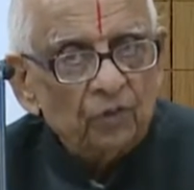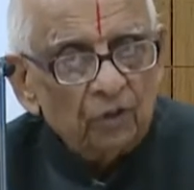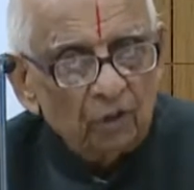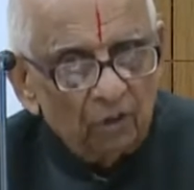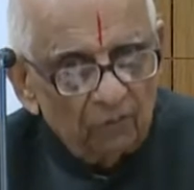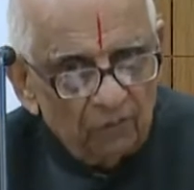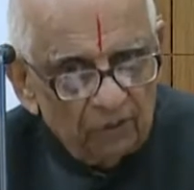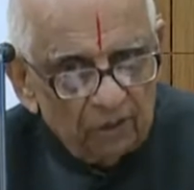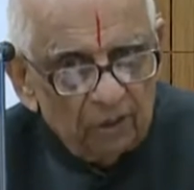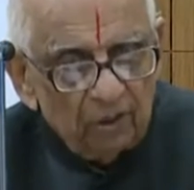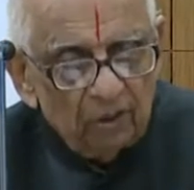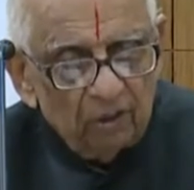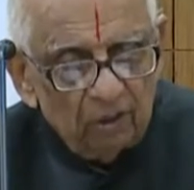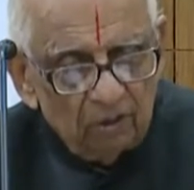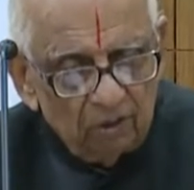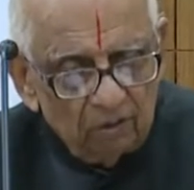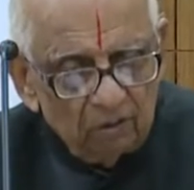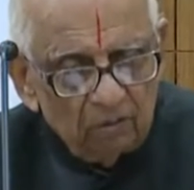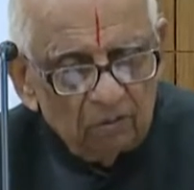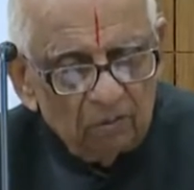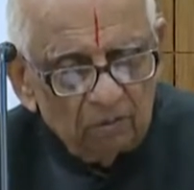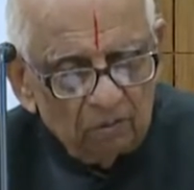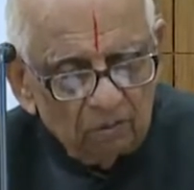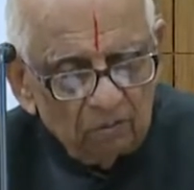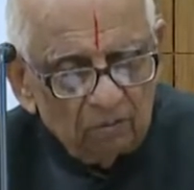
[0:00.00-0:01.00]
In a
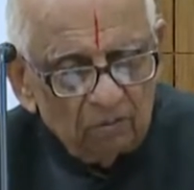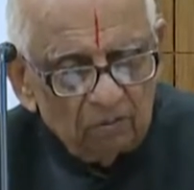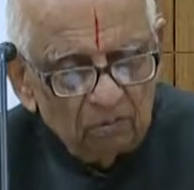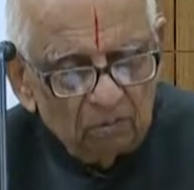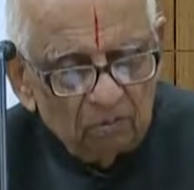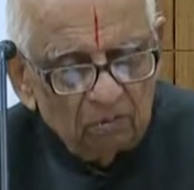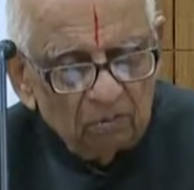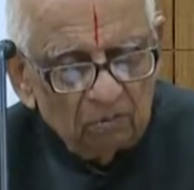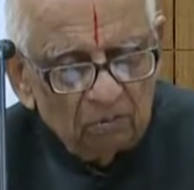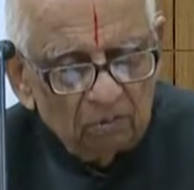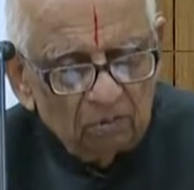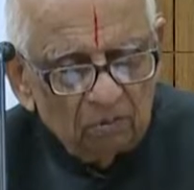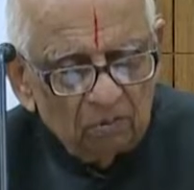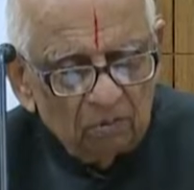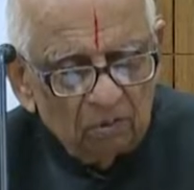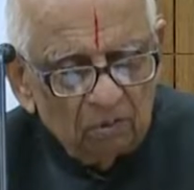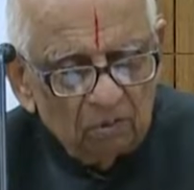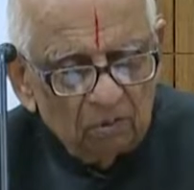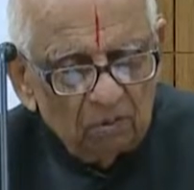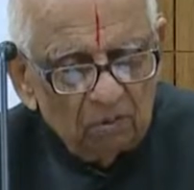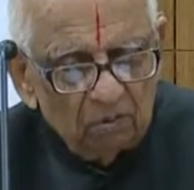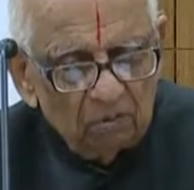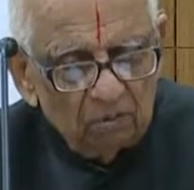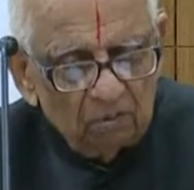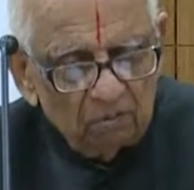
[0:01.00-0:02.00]
very
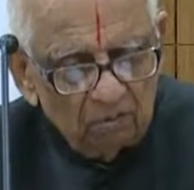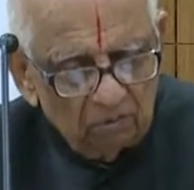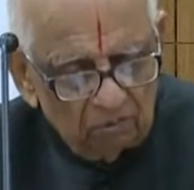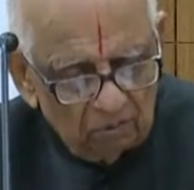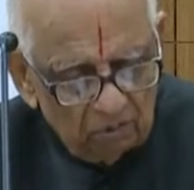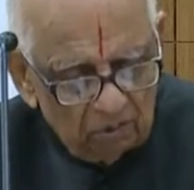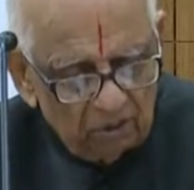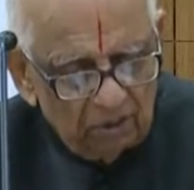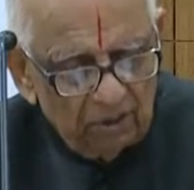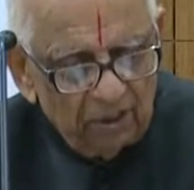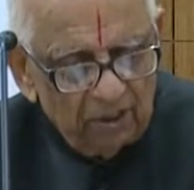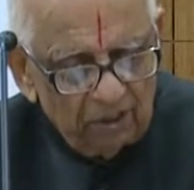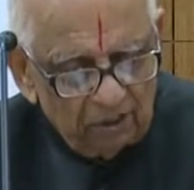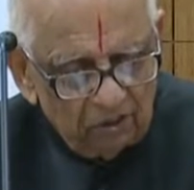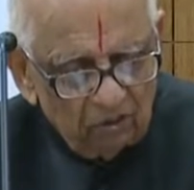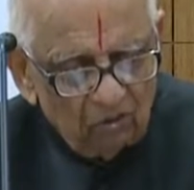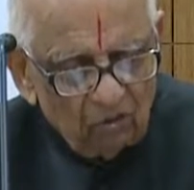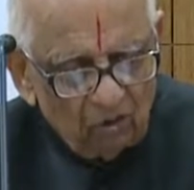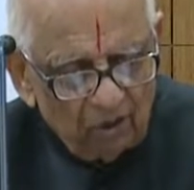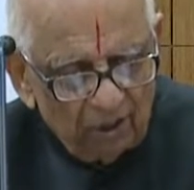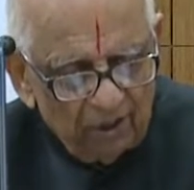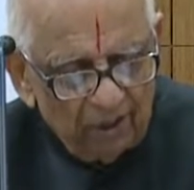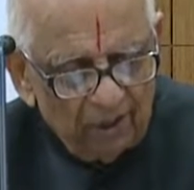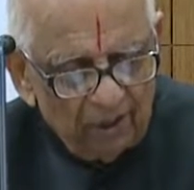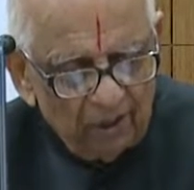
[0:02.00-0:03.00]
leading
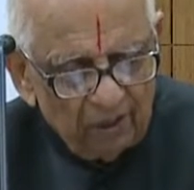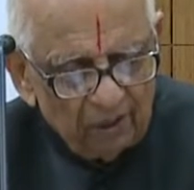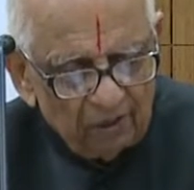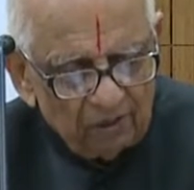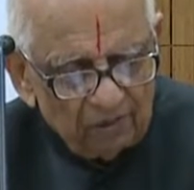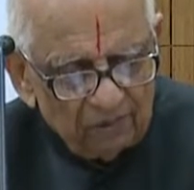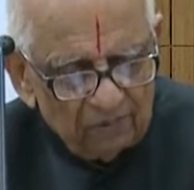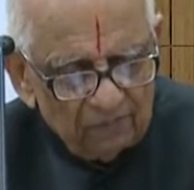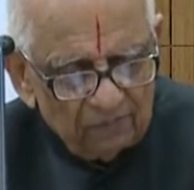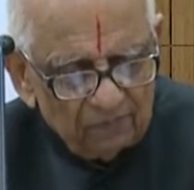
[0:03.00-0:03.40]
lawyer,